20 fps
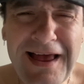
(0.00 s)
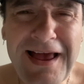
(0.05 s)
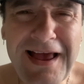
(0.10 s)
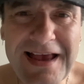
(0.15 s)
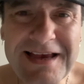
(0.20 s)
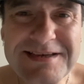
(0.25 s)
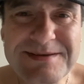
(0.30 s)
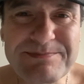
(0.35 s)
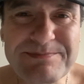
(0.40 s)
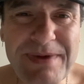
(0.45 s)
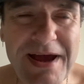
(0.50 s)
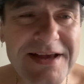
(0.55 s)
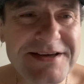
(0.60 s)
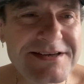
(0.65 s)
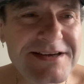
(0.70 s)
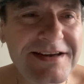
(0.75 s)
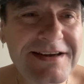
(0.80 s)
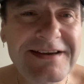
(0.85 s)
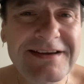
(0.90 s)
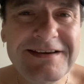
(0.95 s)
that's
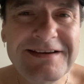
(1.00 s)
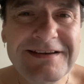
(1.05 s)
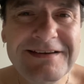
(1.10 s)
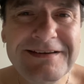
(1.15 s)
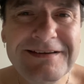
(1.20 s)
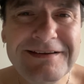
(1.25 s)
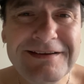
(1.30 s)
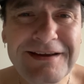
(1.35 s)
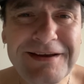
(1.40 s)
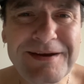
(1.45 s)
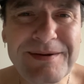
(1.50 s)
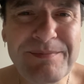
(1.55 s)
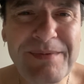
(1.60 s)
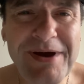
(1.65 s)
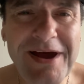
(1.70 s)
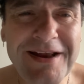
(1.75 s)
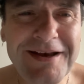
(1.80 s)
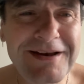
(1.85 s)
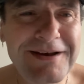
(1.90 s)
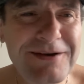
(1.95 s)
magic that you
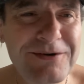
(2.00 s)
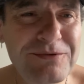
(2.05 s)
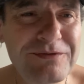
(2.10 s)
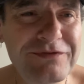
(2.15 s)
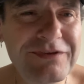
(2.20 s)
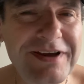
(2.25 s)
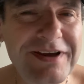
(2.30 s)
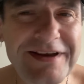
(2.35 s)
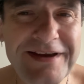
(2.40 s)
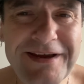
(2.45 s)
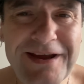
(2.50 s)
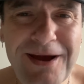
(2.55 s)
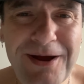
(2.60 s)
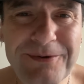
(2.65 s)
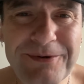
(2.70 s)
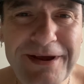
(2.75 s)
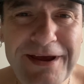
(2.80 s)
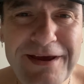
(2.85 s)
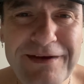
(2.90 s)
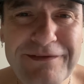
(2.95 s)
made a little
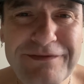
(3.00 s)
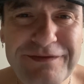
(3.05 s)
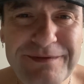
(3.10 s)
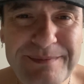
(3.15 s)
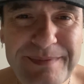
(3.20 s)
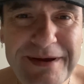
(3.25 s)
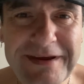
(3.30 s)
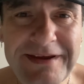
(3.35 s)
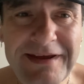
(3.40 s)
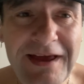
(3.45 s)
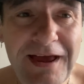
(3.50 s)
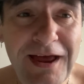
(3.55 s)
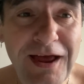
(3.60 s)
video there for me.